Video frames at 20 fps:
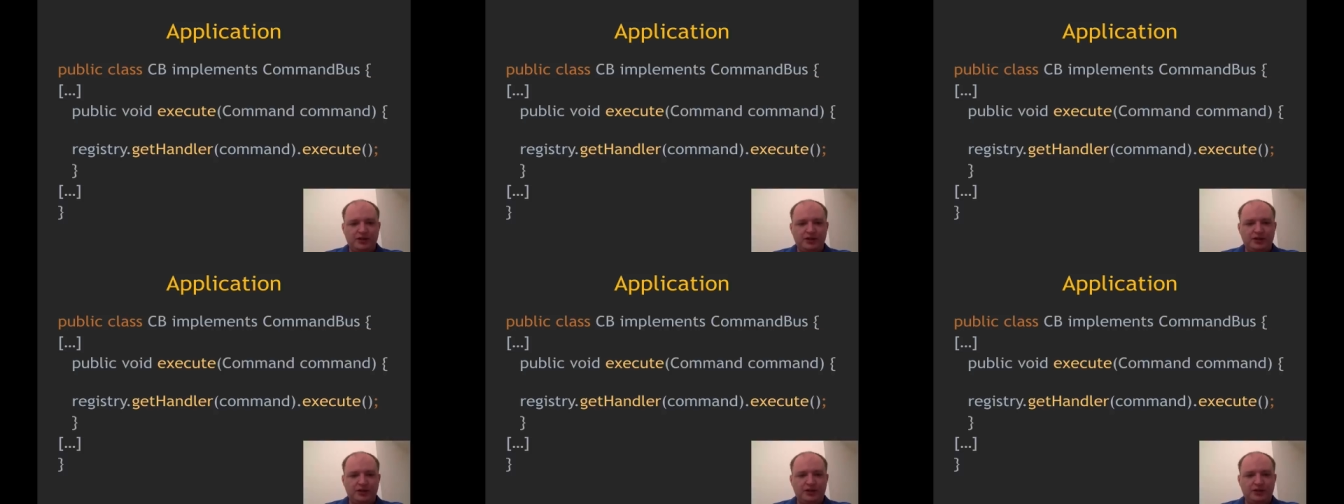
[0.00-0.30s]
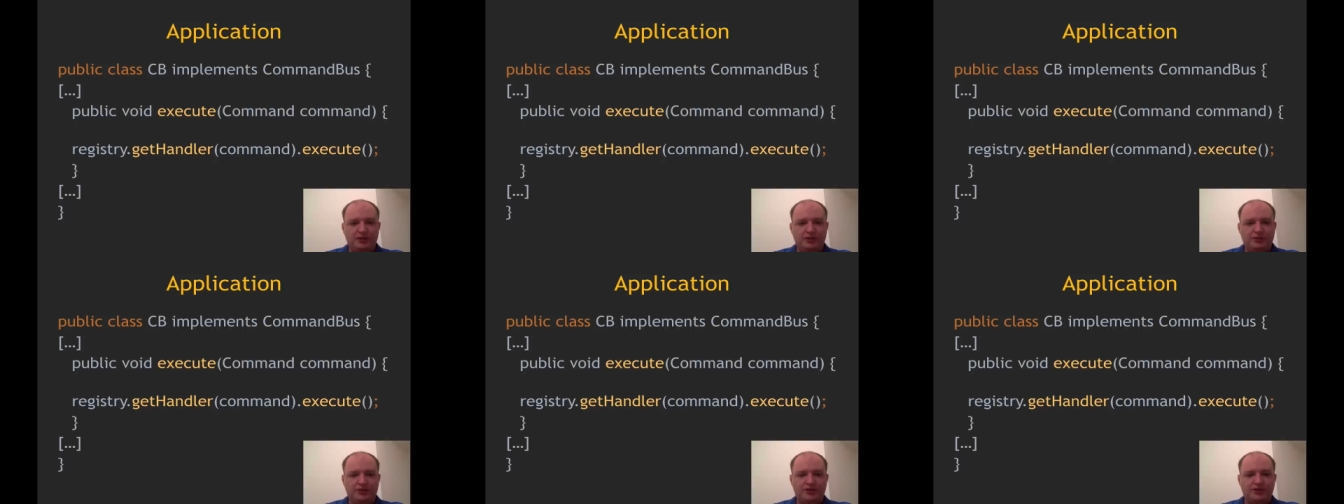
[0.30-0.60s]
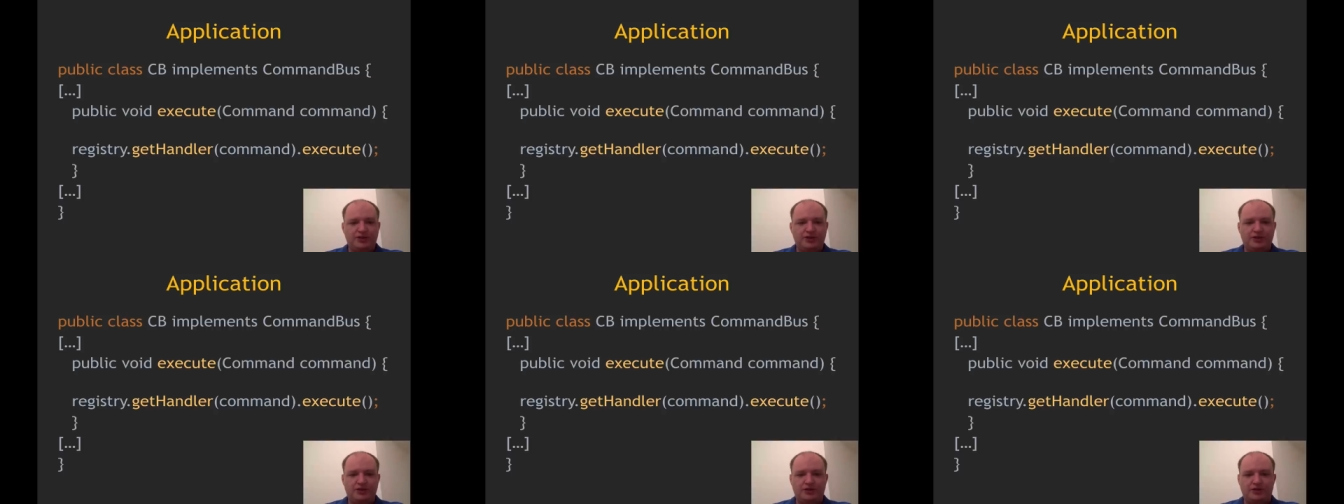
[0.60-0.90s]
Here we
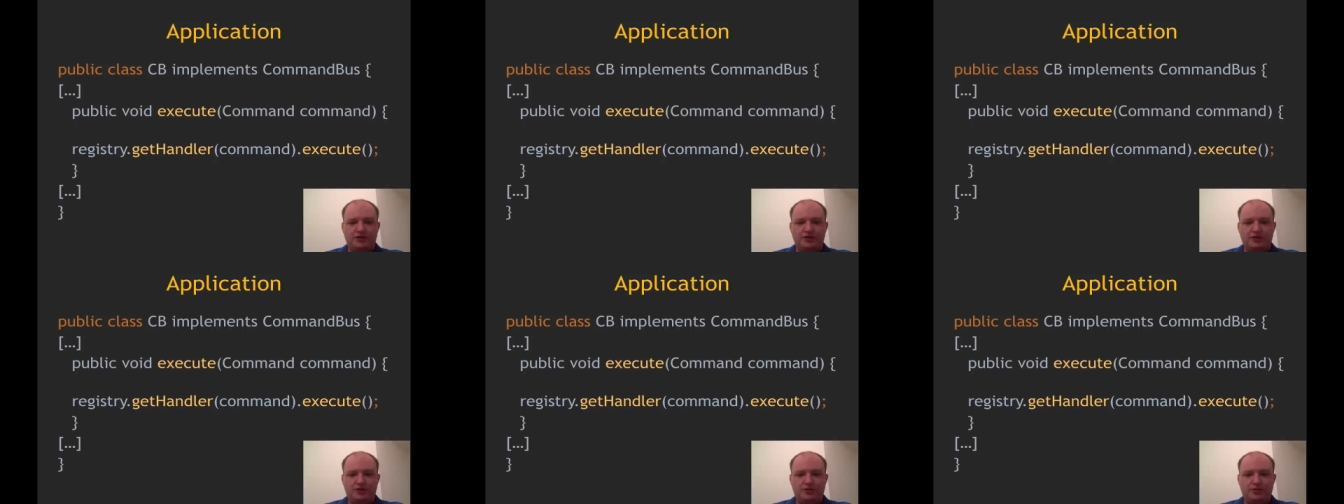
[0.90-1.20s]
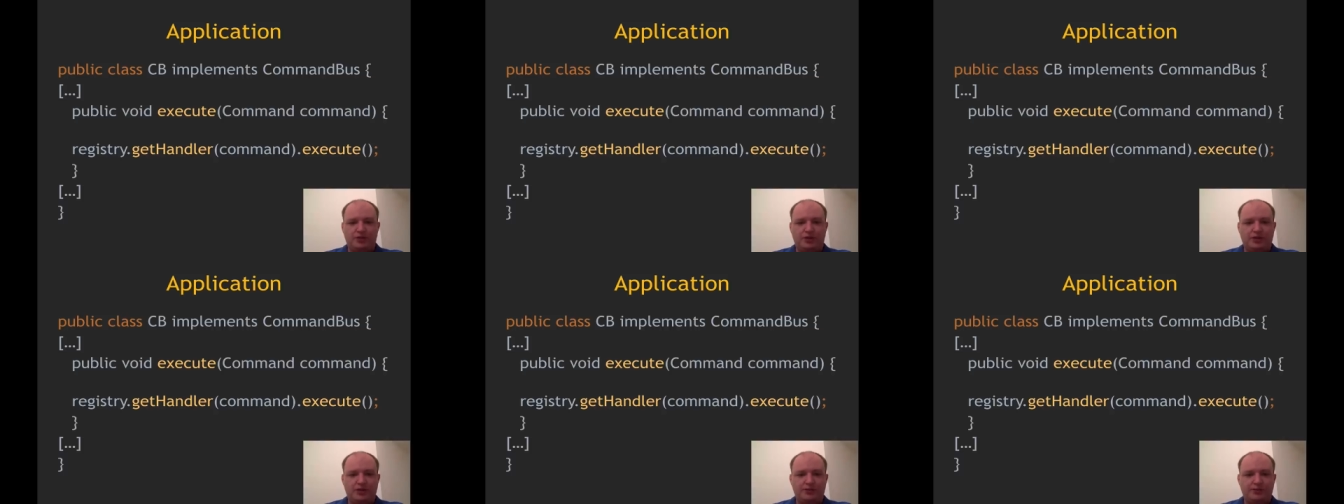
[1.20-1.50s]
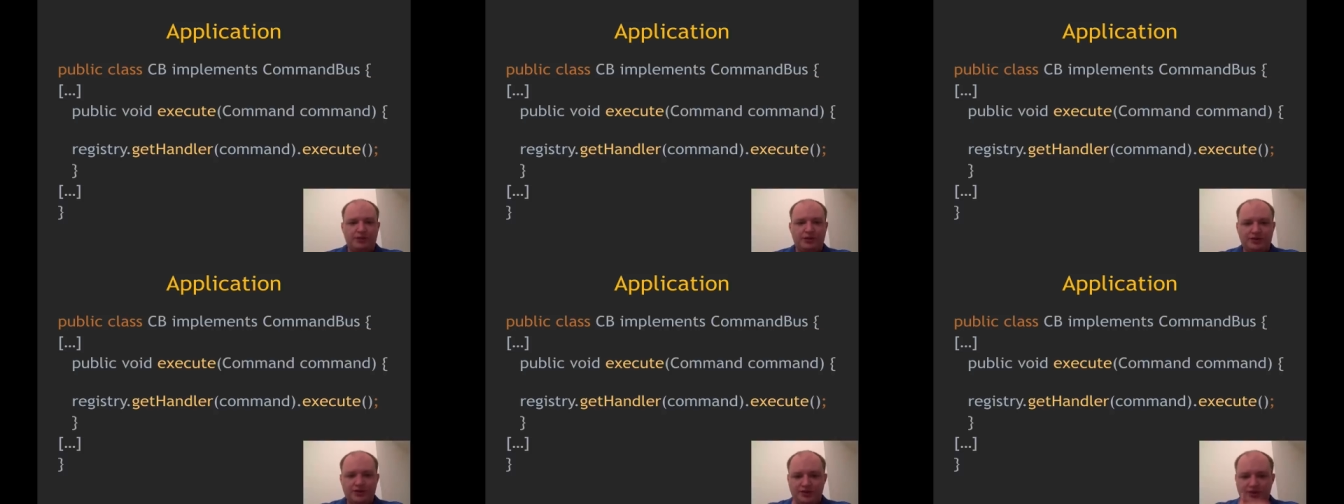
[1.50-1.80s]
see the command
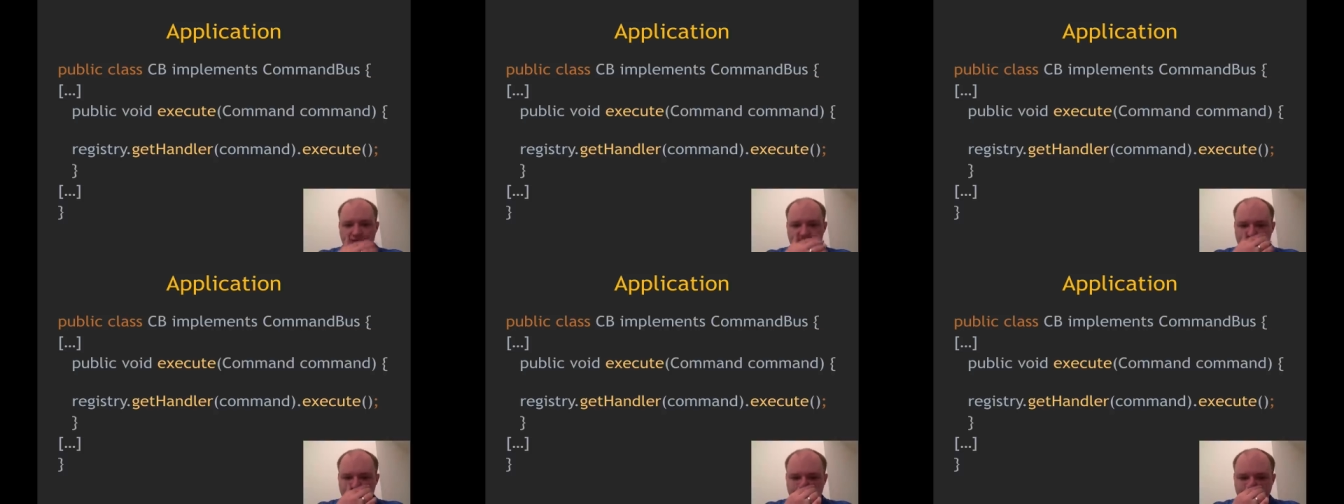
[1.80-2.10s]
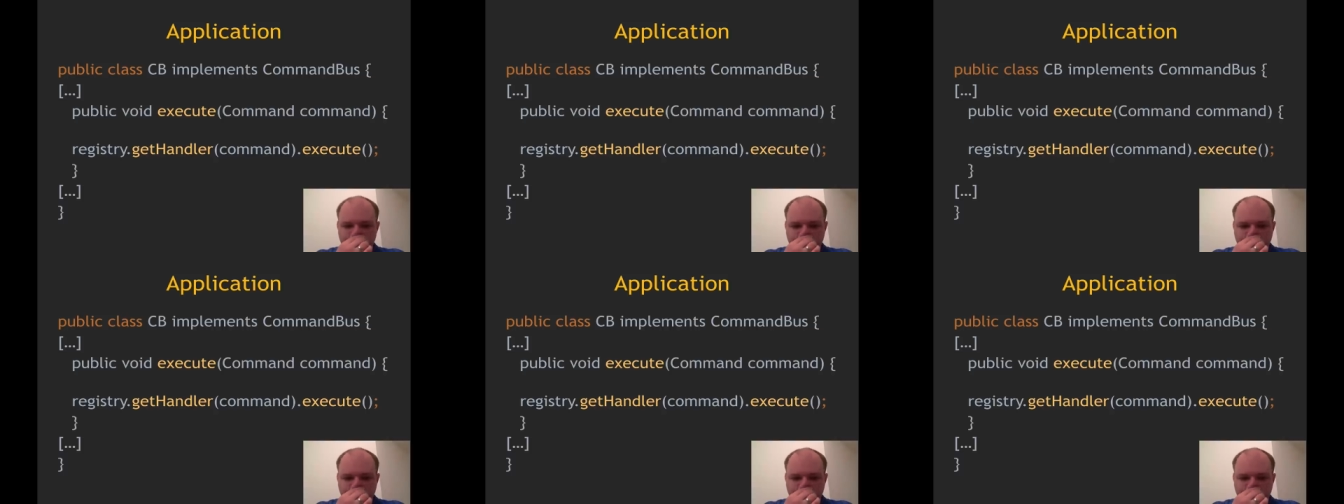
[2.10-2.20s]
bus